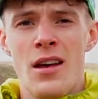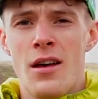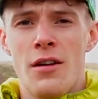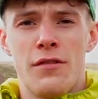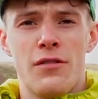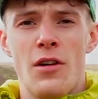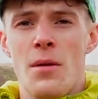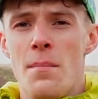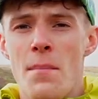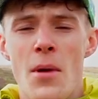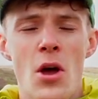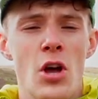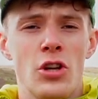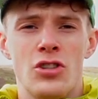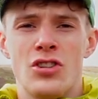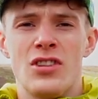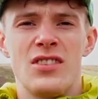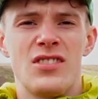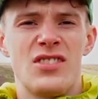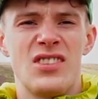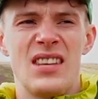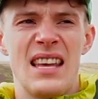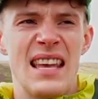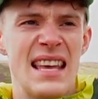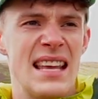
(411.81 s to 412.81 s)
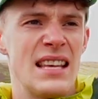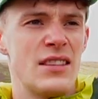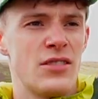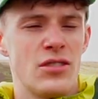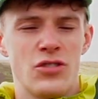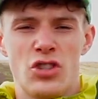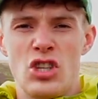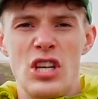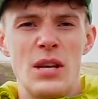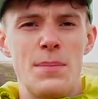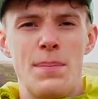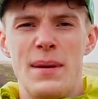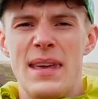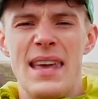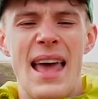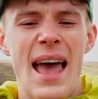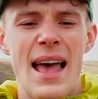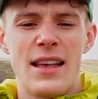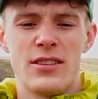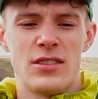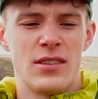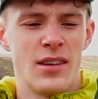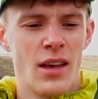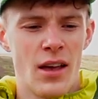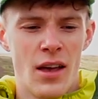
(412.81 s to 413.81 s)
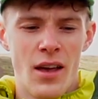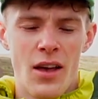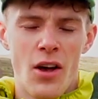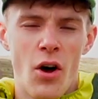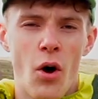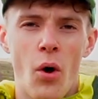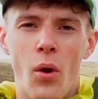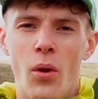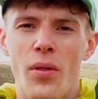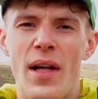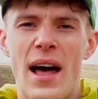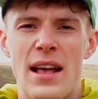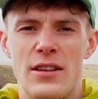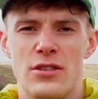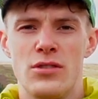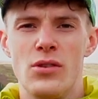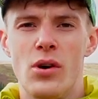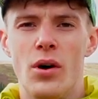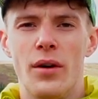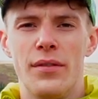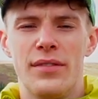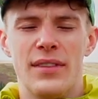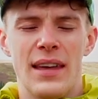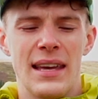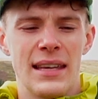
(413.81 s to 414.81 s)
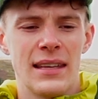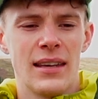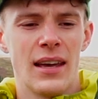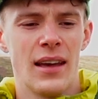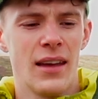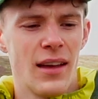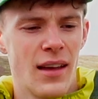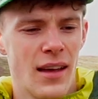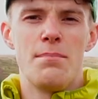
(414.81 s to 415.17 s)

for emergencies, GPS, all that sort of thing.